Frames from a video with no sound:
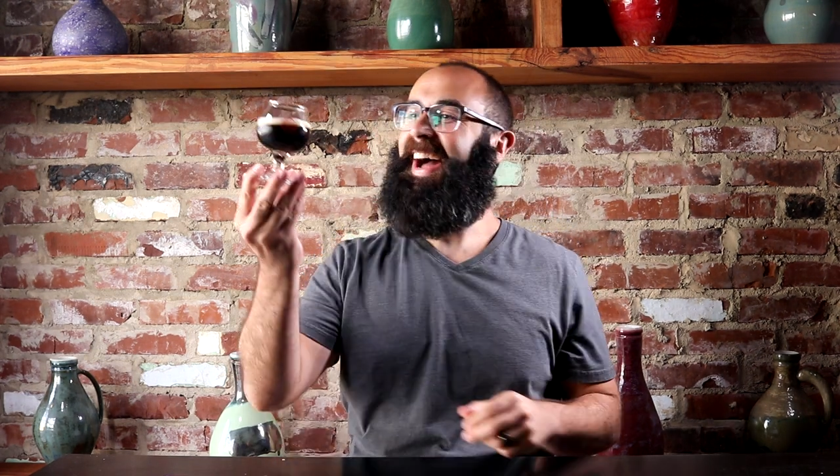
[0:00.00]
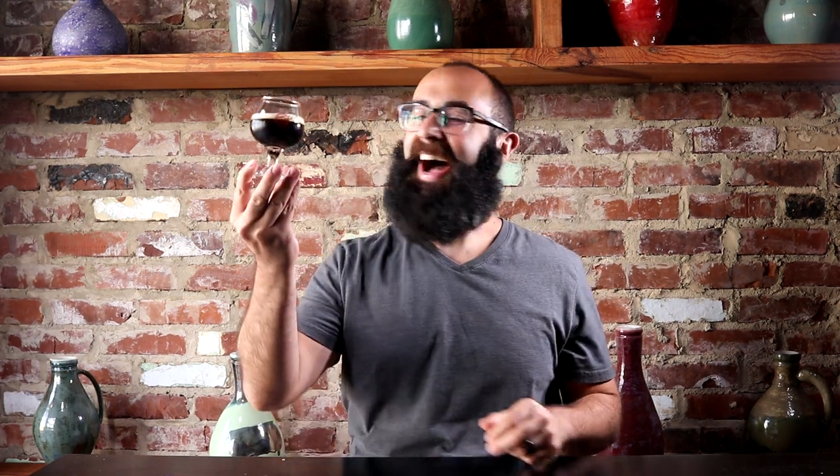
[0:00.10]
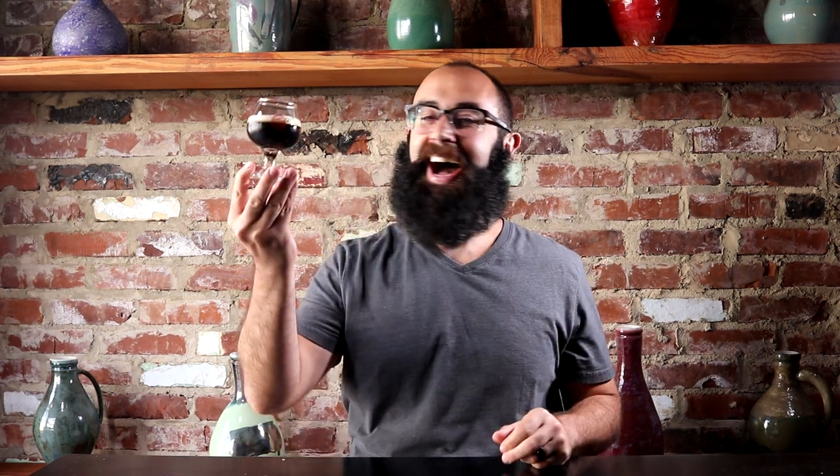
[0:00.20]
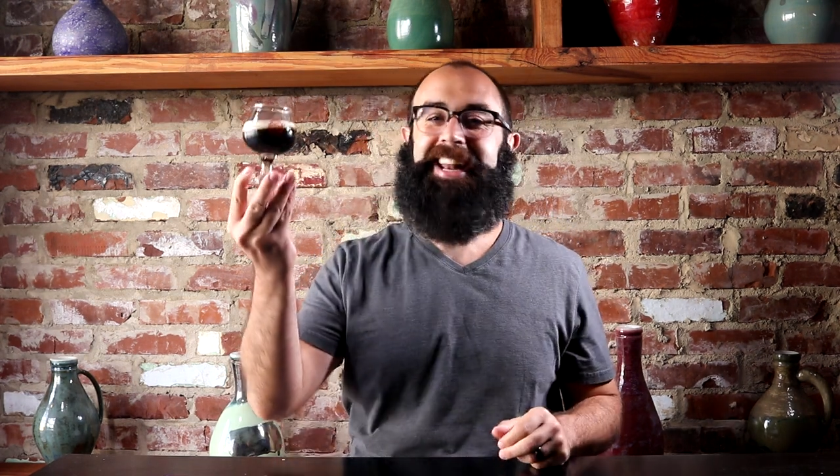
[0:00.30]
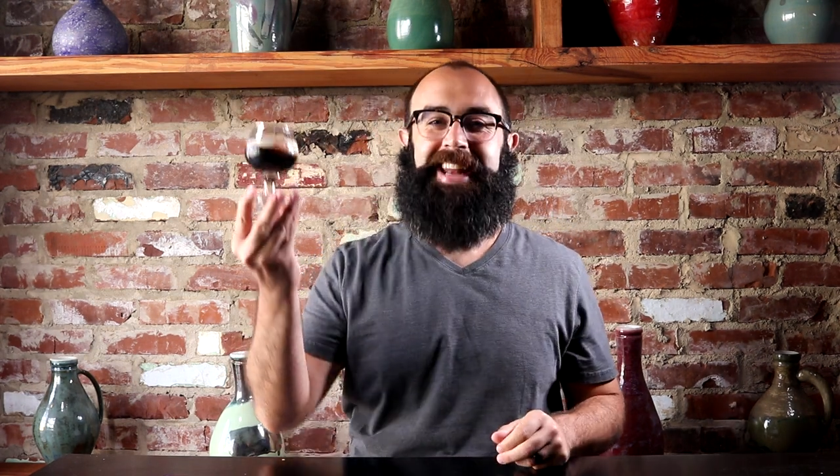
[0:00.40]

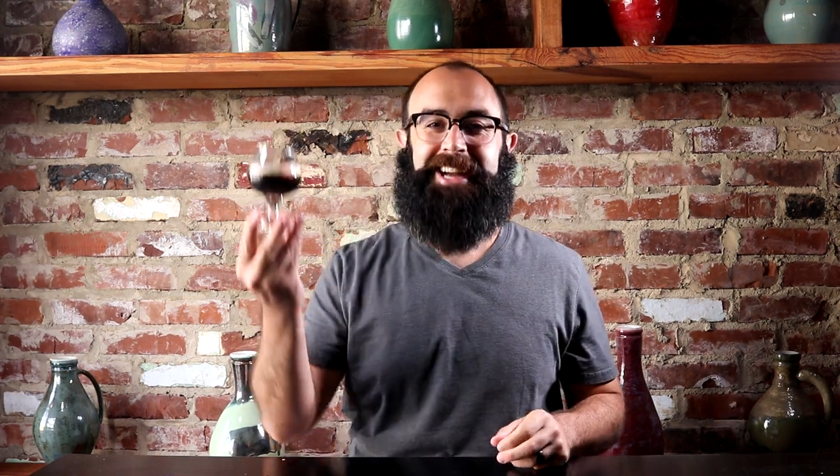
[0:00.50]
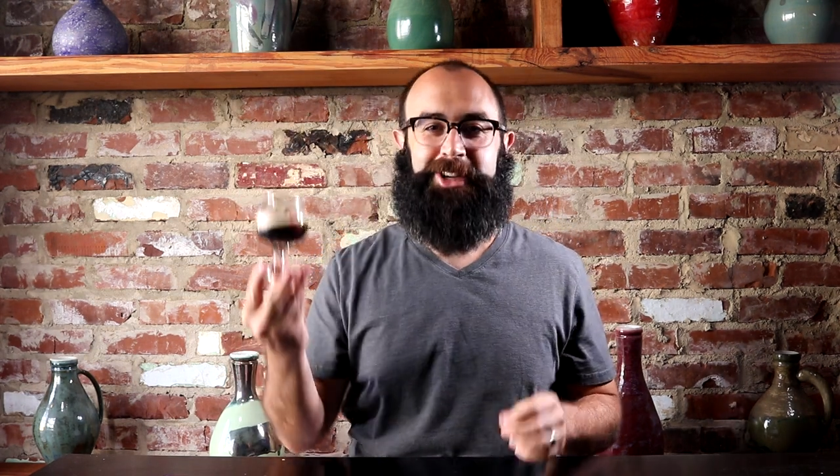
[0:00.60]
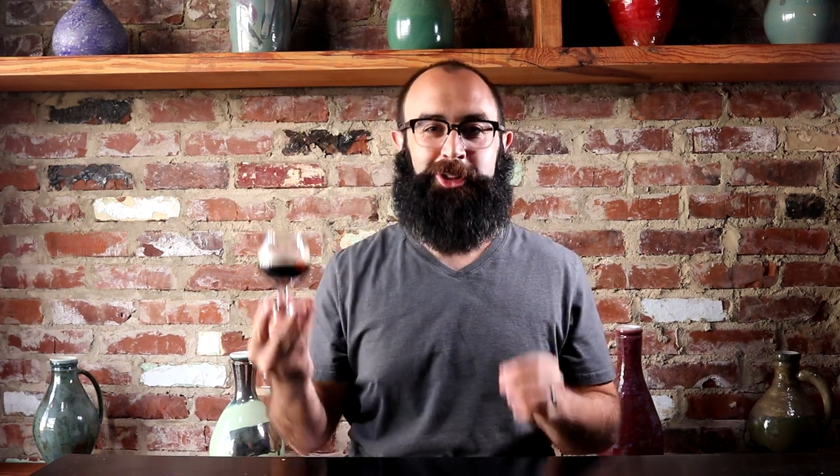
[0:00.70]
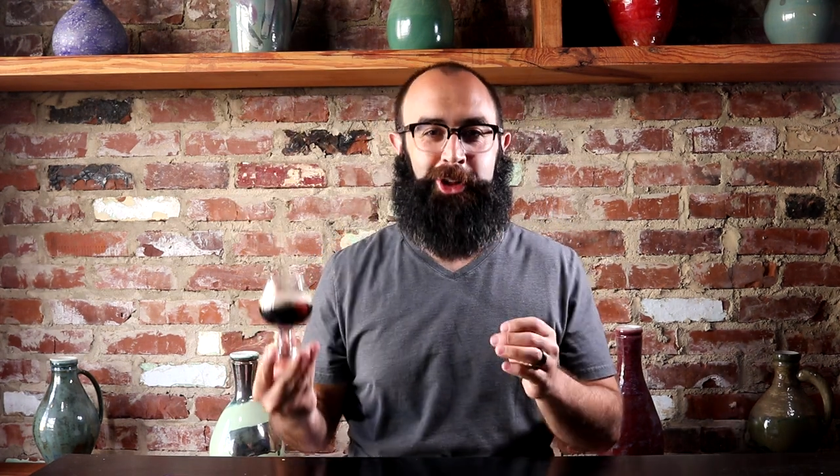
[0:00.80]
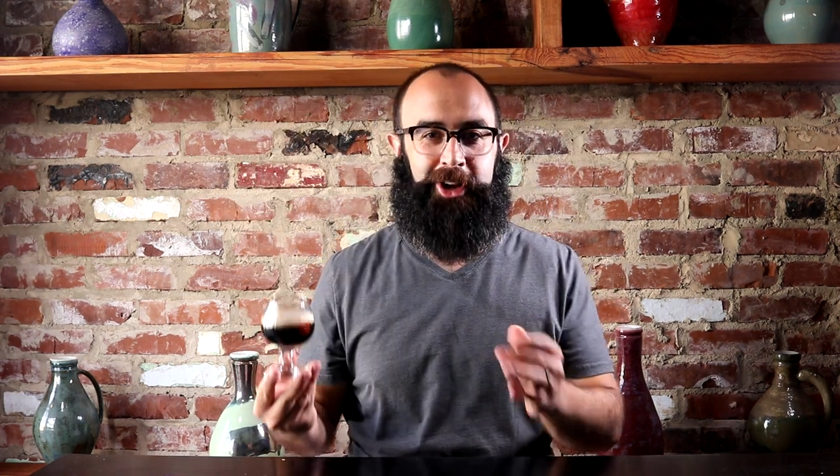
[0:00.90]
I didn't
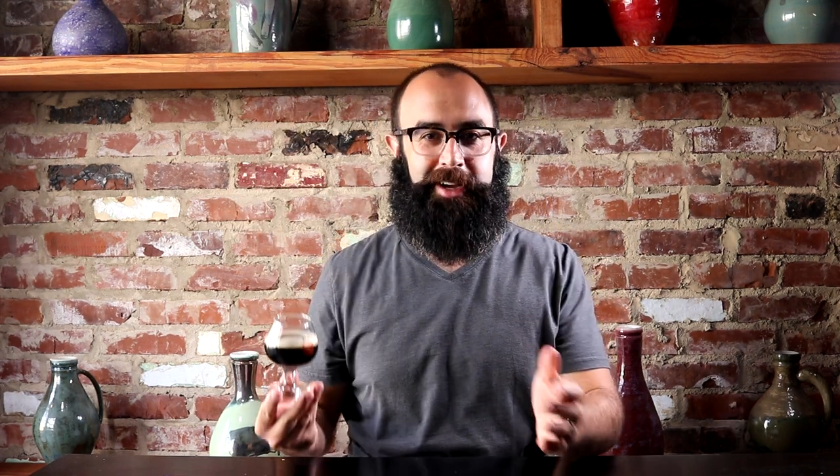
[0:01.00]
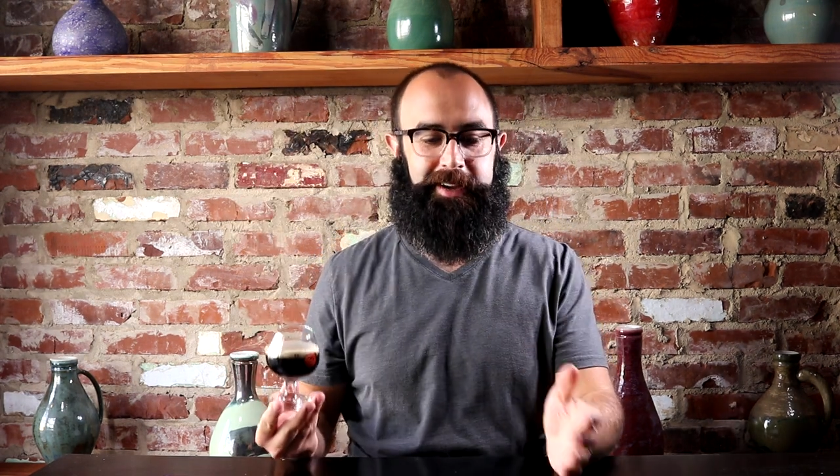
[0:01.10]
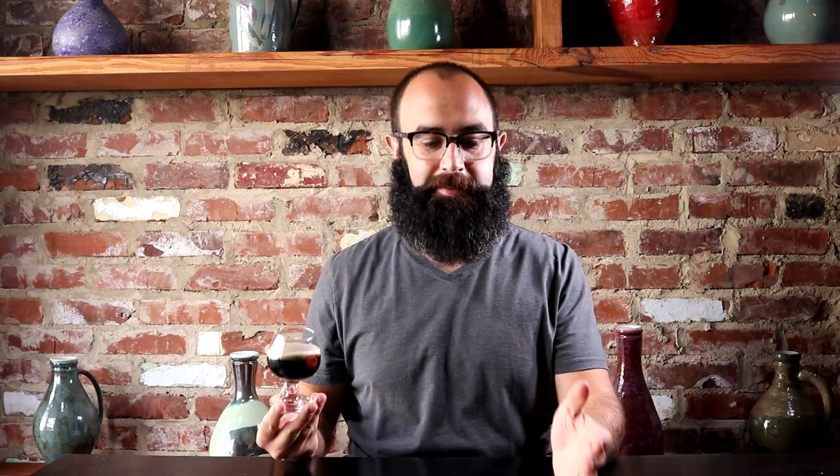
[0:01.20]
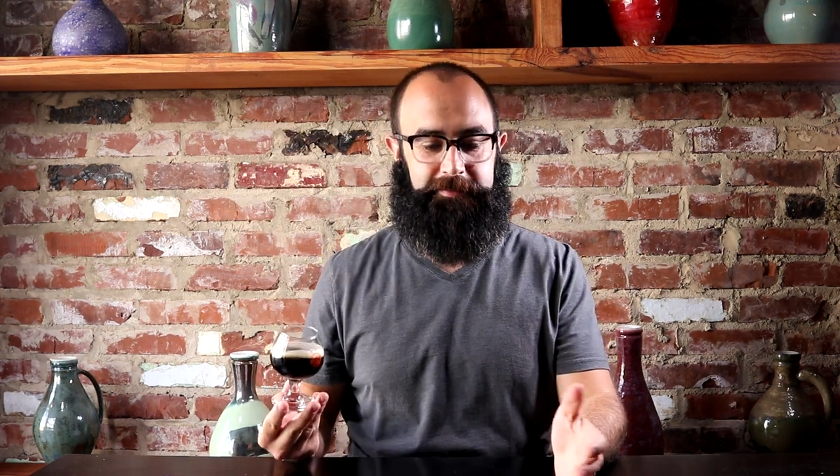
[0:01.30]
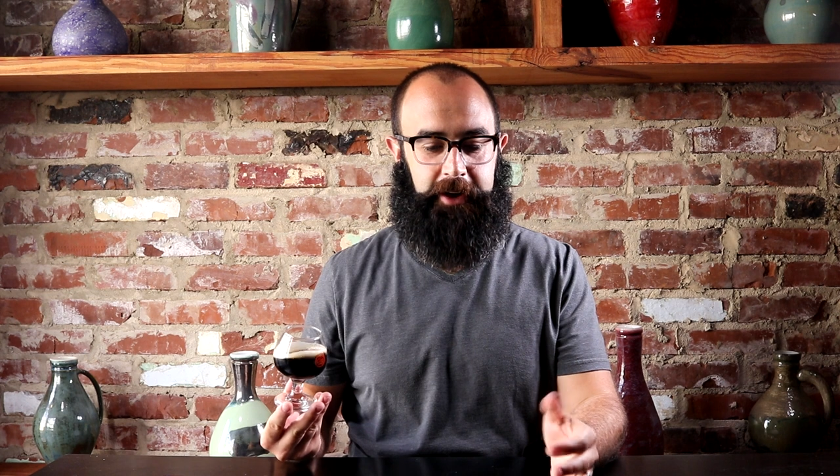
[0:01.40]
actually look
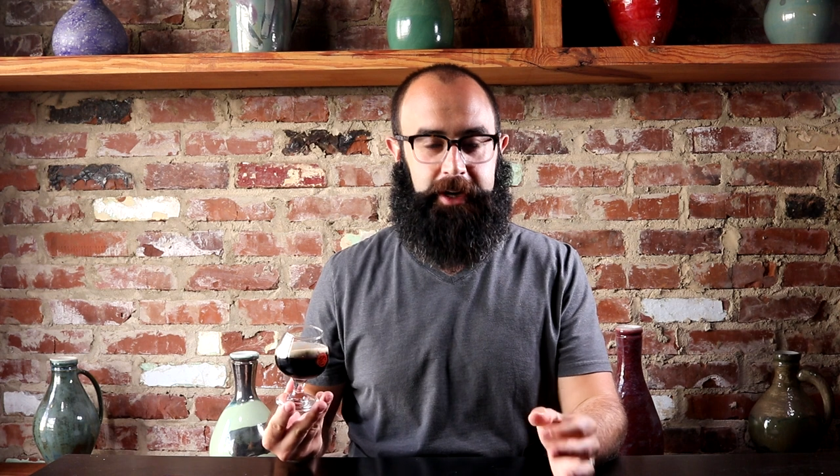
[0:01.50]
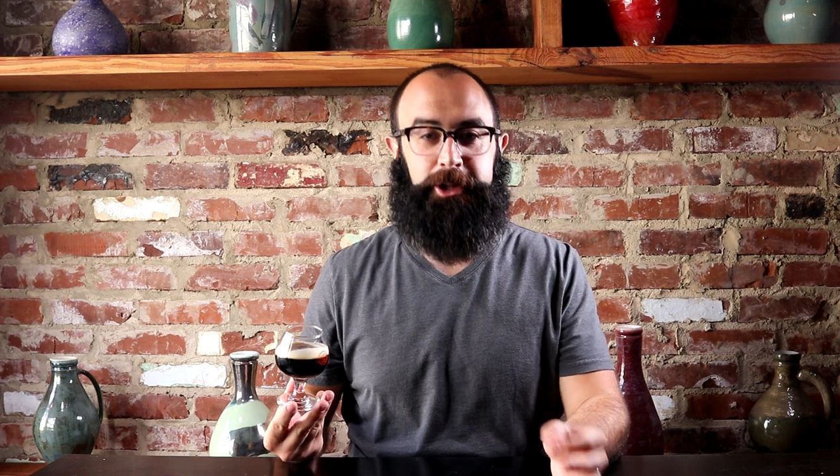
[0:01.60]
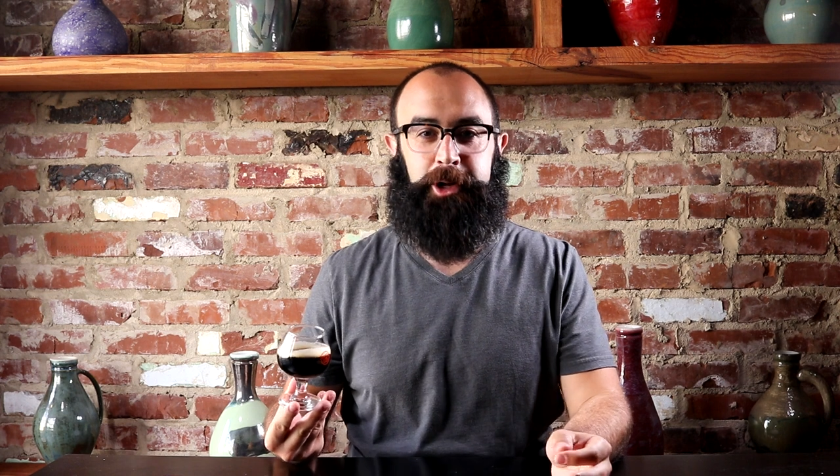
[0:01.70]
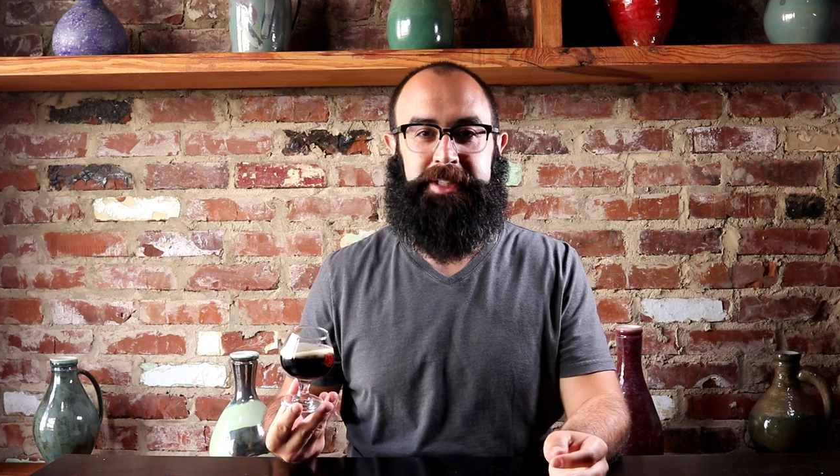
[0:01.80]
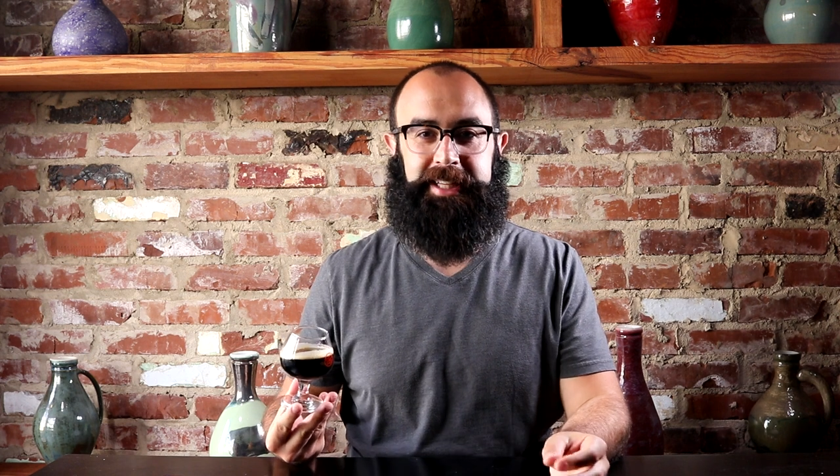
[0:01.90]
very
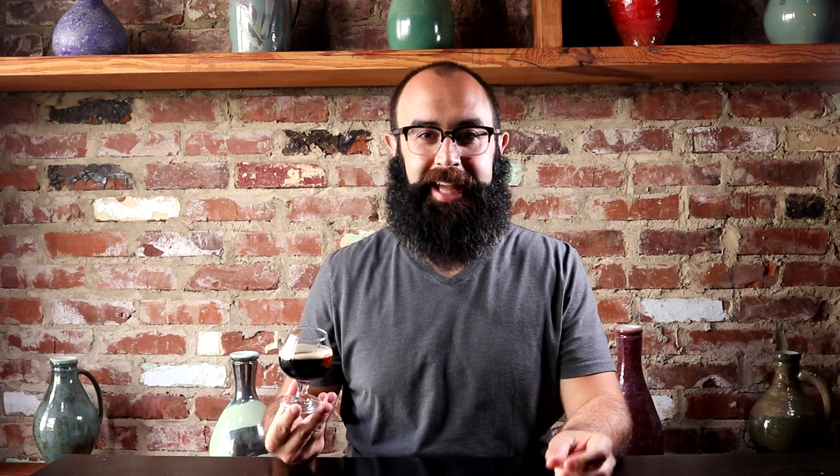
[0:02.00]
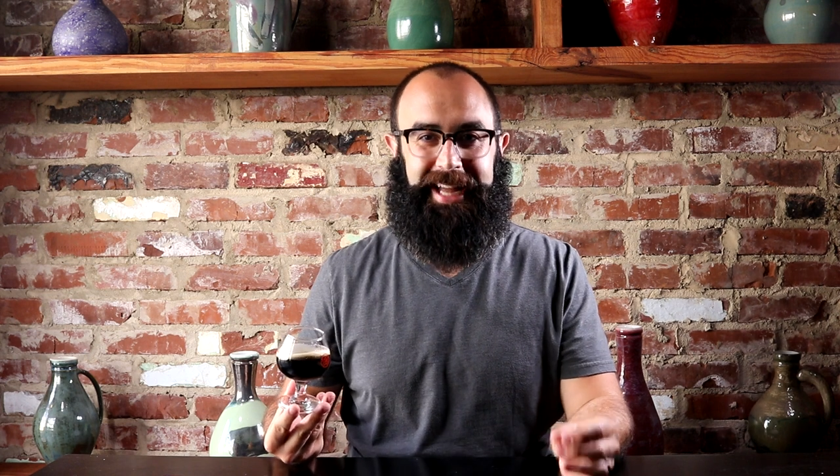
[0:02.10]
closely